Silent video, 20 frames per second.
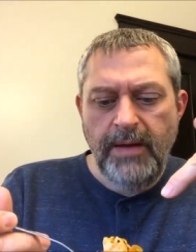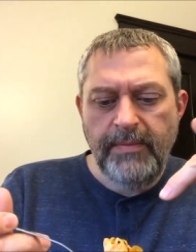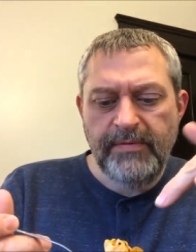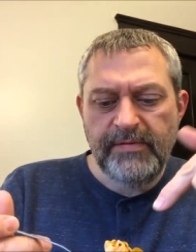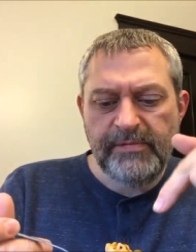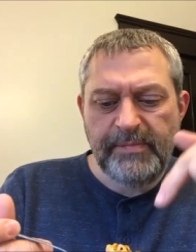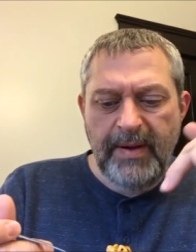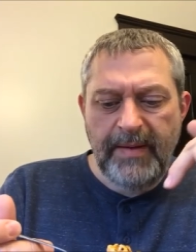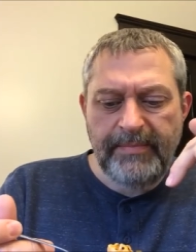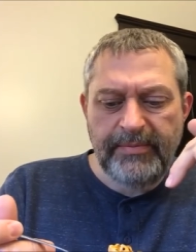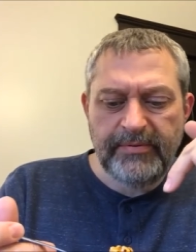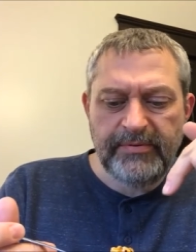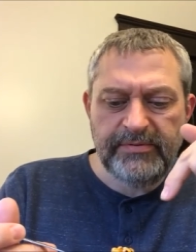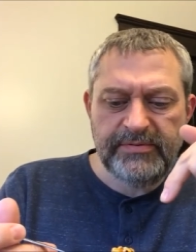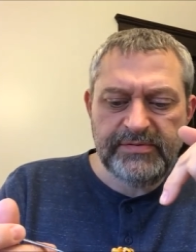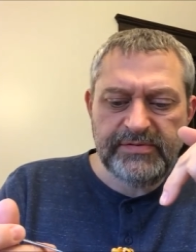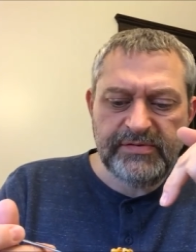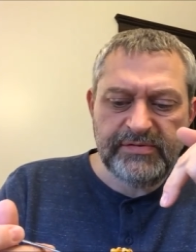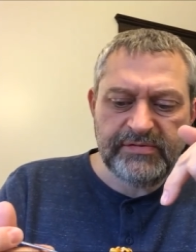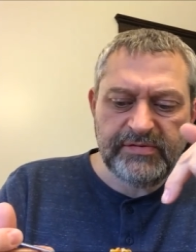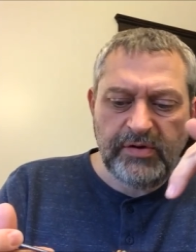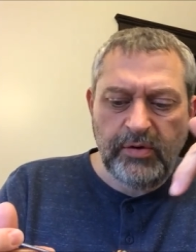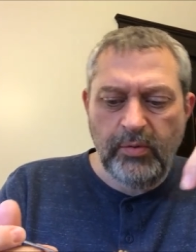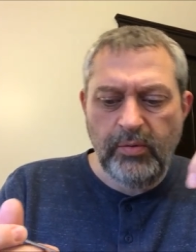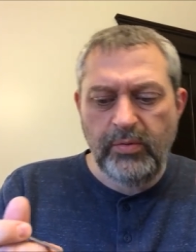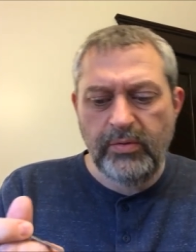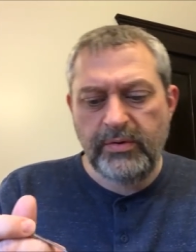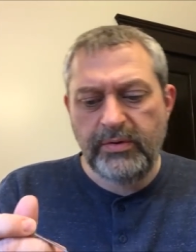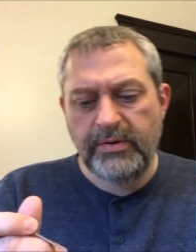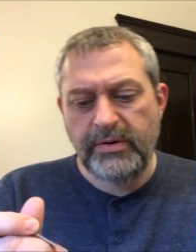There's peppers, there's
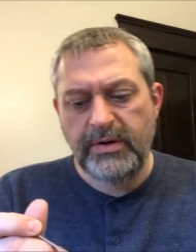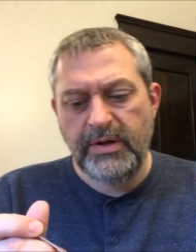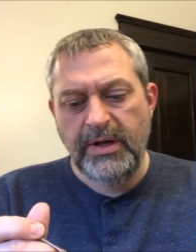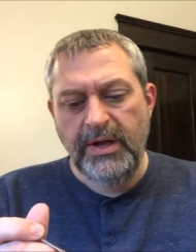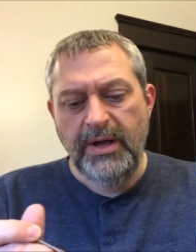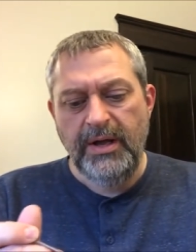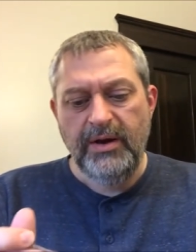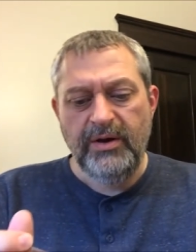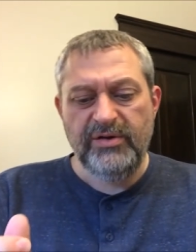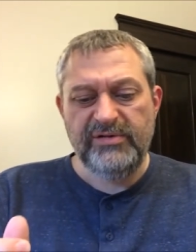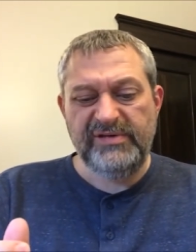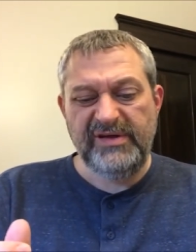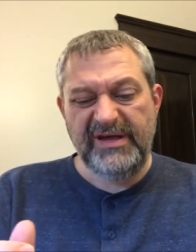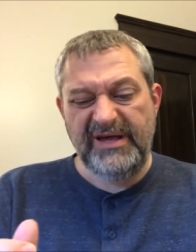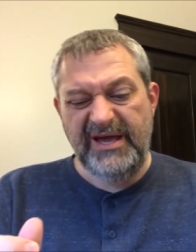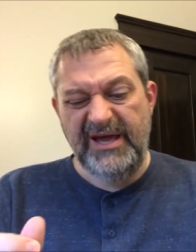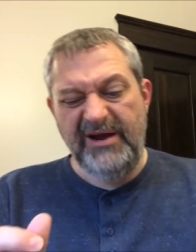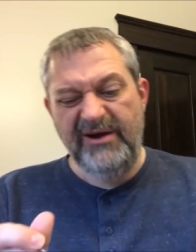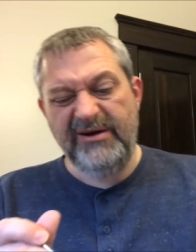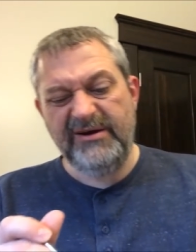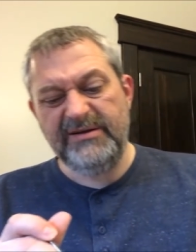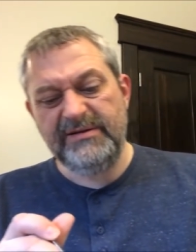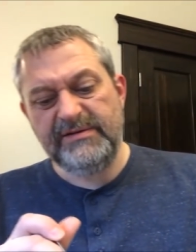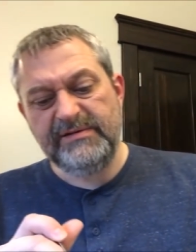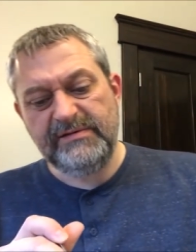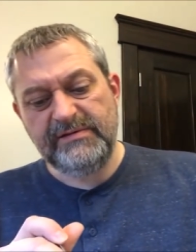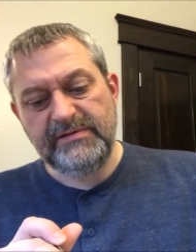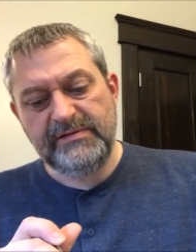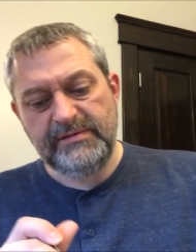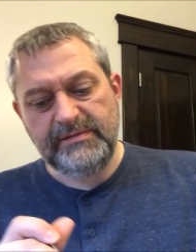corn, looks like
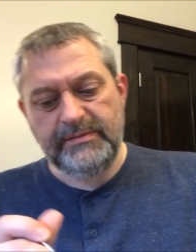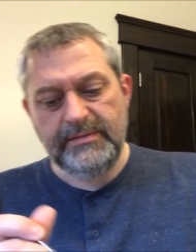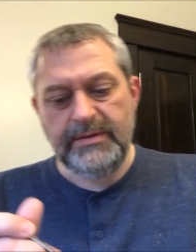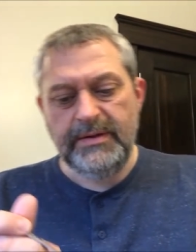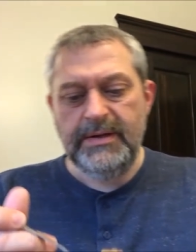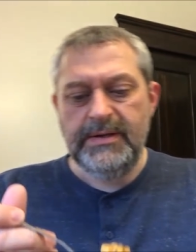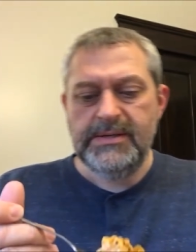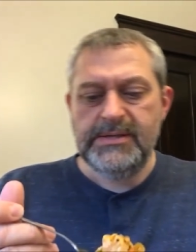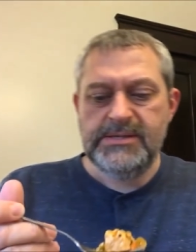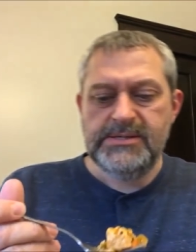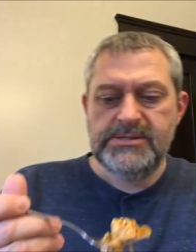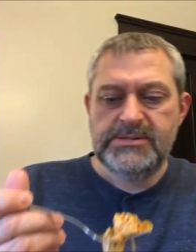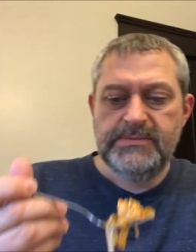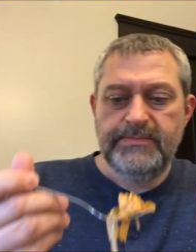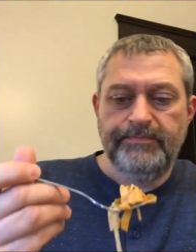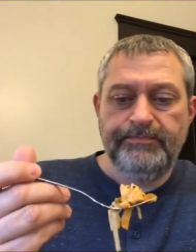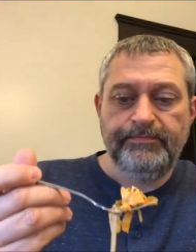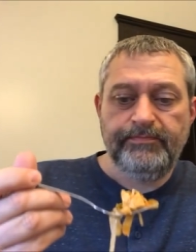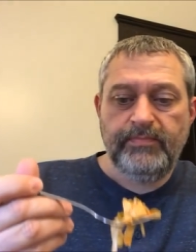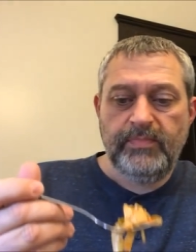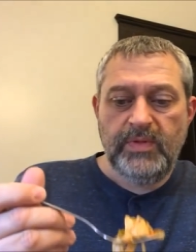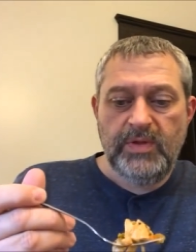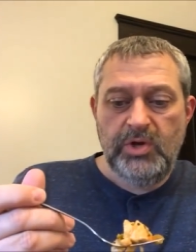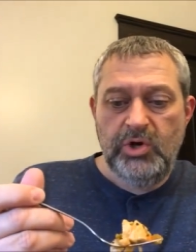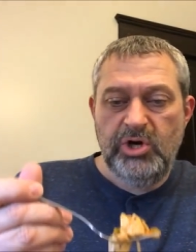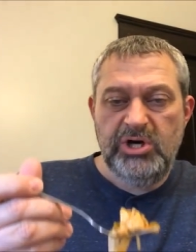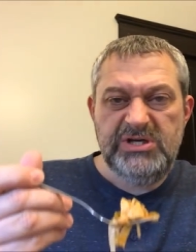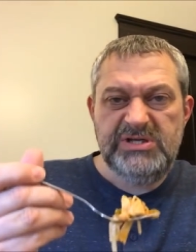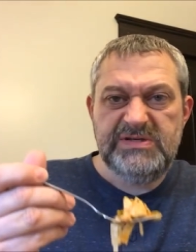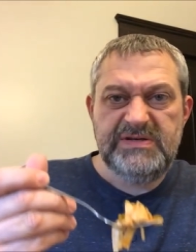carrots,
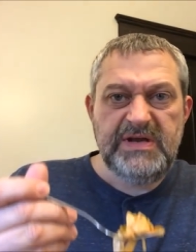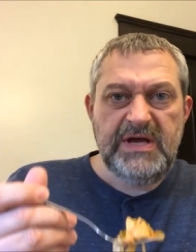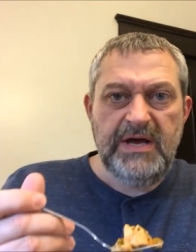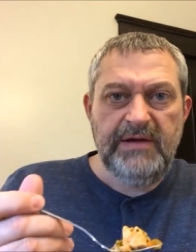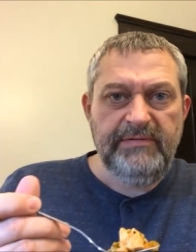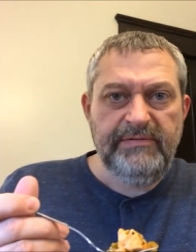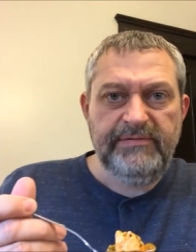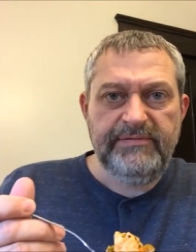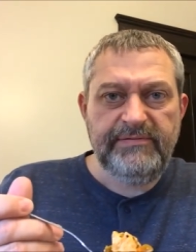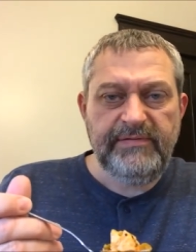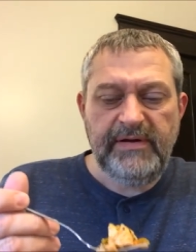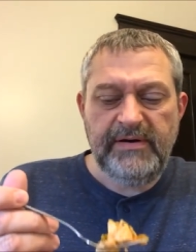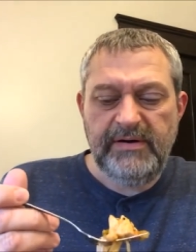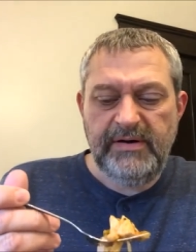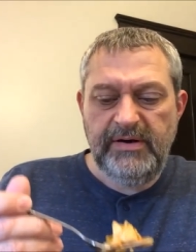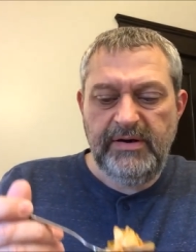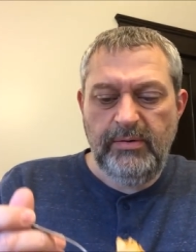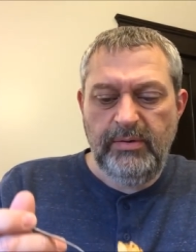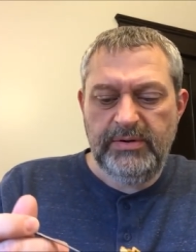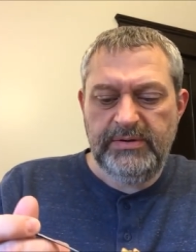green stuff. I don't even know